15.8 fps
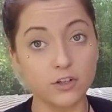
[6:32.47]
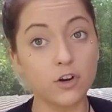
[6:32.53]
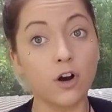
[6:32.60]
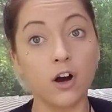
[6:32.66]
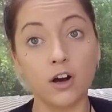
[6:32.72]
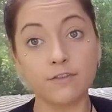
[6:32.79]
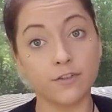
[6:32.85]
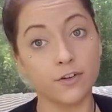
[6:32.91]
to
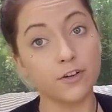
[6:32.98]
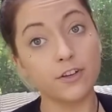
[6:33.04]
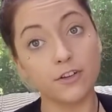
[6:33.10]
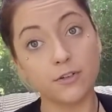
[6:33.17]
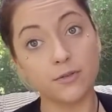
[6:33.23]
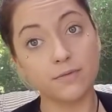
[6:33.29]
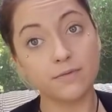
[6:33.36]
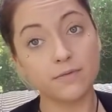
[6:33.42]
offer
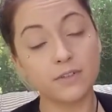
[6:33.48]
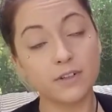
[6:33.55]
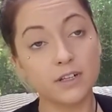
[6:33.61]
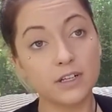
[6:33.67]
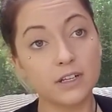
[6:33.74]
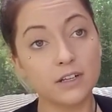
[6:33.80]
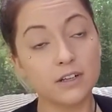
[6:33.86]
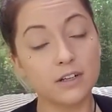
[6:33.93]
you,
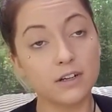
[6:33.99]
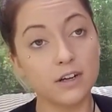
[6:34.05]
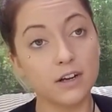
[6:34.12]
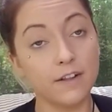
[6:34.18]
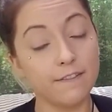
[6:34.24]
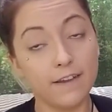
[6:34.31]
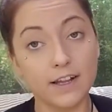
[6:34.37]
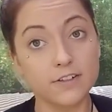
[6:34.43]

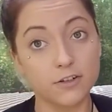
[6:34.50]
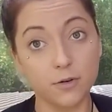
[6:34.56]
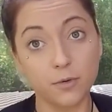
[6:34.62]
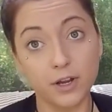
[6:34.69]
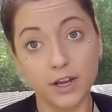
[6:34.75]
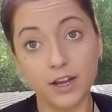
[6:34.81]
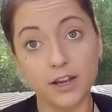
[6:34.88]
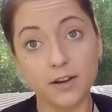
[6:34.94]
and that's
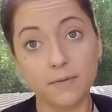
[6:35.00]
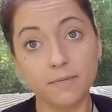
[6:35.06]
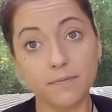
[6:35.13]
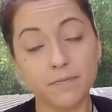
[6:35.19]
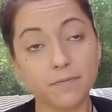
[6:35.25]
okay.